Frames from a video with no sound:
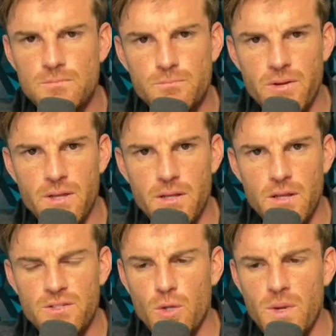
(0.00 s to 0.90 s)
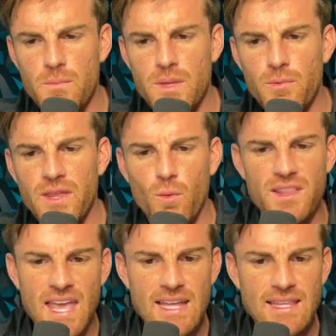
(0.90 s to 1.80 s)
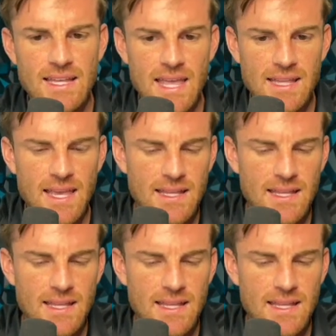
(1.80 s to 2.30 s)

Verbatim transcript: period. So many people, they want to take, take, take,